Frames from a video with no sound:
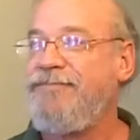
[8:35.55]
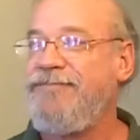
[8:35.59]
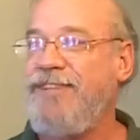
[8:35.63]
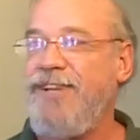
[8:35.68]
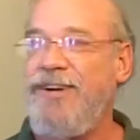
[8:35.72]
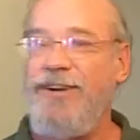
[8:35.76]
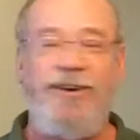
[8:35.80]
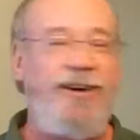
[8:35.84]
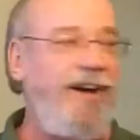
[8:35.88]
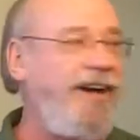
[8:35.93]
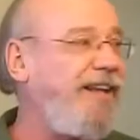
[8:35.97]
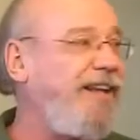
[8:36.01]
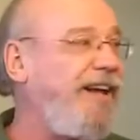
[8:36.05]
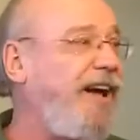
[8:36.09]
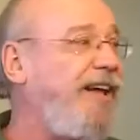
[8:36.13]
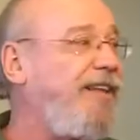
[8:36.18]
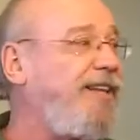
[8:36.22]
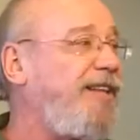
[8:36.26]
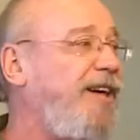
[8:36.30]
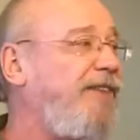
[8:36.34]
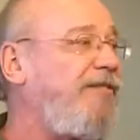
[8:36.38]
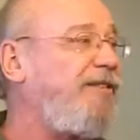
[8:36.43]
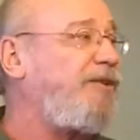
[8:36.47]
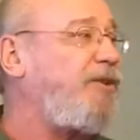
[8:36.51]
You know,
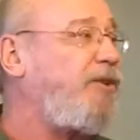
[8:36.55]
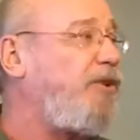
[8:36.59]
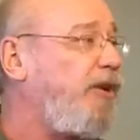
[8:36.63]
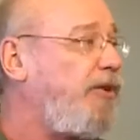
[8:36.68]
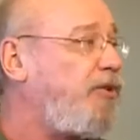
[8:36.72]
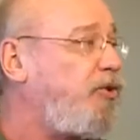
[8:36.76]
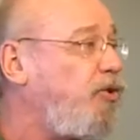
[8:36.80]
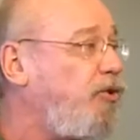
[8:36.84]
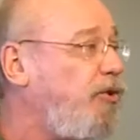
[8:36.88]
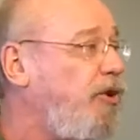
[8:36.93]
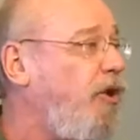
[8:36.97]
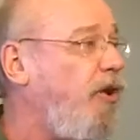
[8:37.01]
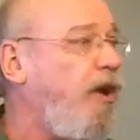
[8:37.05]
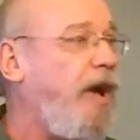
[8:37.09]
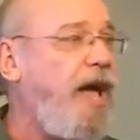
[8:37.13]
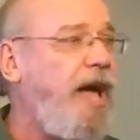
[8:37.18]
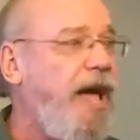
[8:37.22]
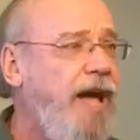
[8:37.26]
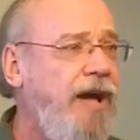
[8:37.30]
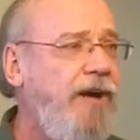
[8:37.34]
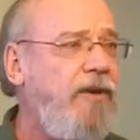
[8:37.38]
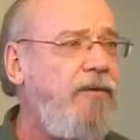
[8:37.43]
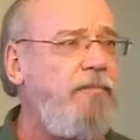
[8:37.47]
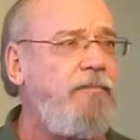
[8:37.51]
I love it. Do you know
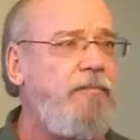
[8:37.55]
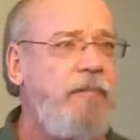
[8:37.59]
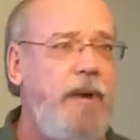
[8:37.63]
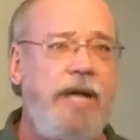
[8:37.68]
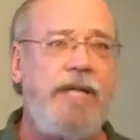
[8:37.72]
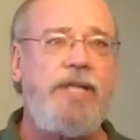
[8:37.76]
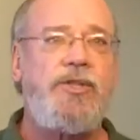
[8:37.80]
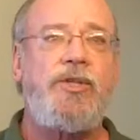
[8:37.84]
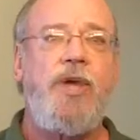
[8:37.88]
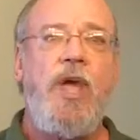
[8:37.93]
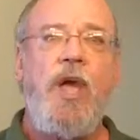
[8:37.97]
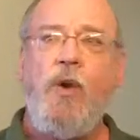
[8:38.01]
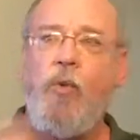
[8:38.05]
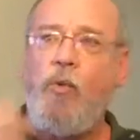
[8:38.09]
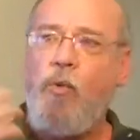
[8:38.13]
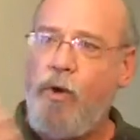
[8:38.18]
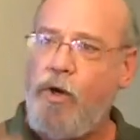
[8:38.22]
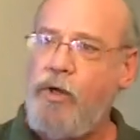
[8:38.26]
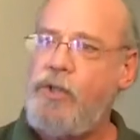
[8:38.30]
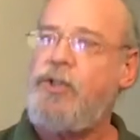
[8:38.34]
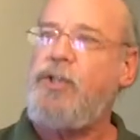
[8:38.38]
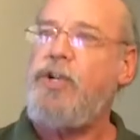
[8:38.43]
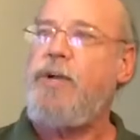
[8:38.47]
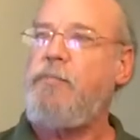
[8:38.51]
how much
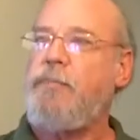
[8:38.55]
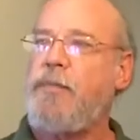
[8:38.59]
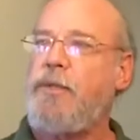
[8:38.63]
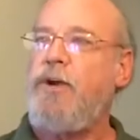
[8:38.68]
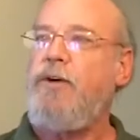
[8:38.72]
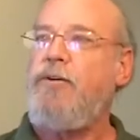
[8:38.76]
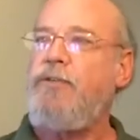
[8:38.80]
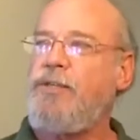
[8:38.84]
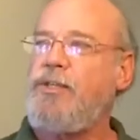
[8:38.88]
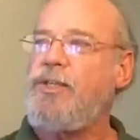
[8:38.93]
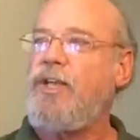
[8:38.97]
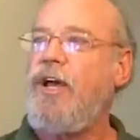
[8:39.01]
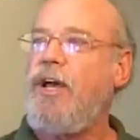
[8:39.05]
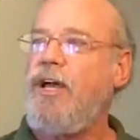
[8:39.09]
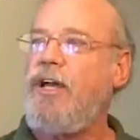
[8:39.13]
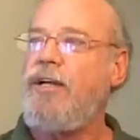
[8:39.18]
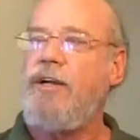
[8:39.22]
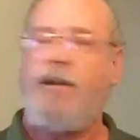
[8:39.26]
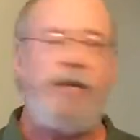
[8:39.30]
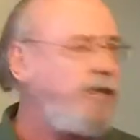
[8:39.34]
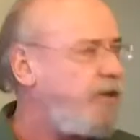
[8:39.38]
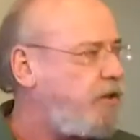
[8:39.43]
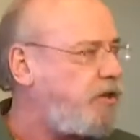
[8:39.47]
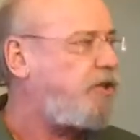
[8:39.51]
worship goes
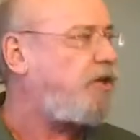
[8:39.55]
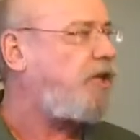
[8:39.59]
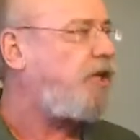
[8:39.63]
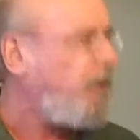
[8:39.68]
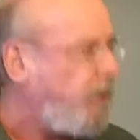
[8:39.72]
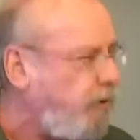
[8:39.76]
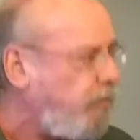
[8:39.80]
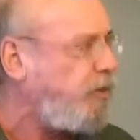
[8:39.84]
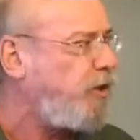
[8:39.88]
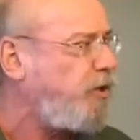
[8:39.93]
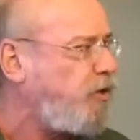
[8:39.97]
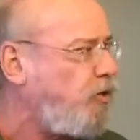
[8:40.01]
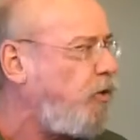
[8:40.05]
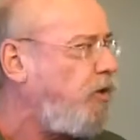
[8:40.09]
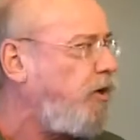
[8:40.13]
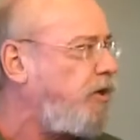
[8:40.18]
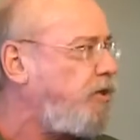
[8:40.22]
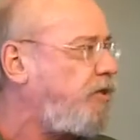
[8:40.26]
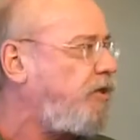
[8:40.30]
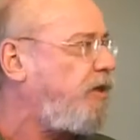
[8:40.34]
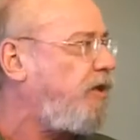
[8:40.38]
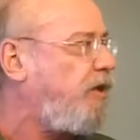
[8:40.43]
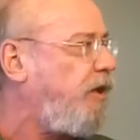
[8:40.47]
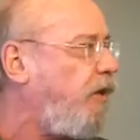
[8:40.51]
on the ski
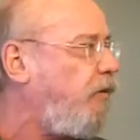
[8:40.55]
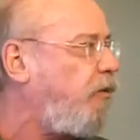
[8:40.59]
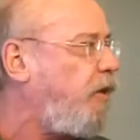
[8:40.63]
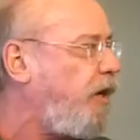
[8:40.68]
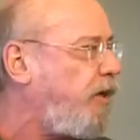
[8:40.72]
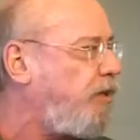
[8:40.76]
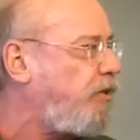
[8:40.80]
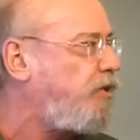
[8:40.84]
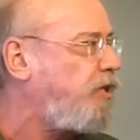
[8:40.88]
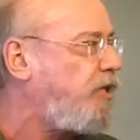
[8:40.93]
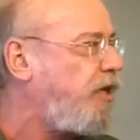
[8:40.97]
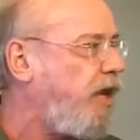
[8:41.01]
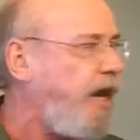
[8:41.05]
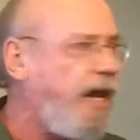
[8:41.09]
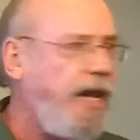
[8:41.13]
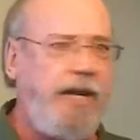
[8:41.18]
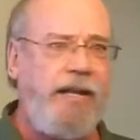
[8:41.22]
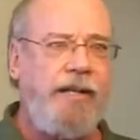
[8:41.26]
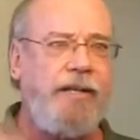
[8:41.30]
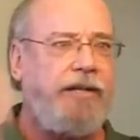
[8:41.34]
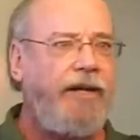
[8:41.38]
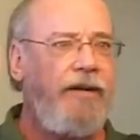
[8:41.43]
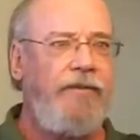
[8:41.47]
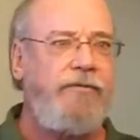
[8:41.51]
resorts around
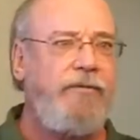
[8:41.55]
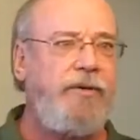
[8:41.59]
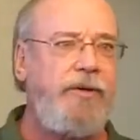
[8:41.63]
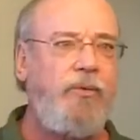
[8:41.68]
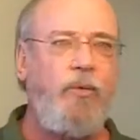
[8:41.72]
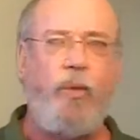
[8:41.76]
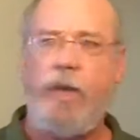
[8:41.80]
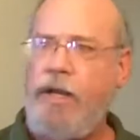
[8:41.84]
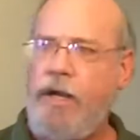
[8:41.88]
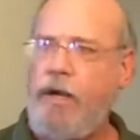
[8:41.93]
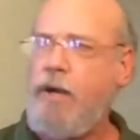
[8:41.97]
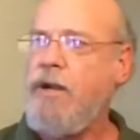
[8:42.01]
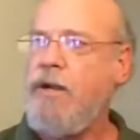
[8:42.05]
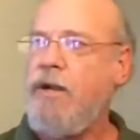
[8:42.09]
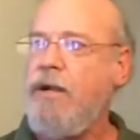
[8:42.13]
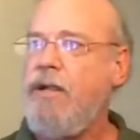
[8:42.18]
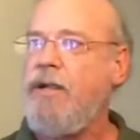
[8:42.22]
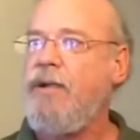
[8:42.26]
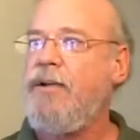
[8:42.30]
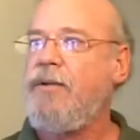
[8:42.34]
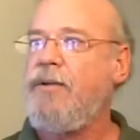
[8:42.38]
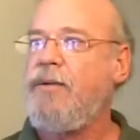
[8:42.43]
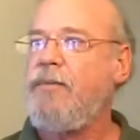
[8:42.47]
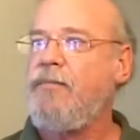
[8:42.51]
Seattle every
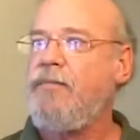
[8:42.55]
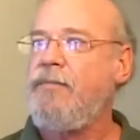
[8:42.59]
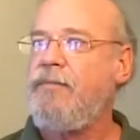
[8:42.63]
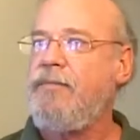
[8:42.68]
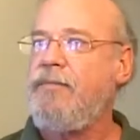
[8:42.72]
winter?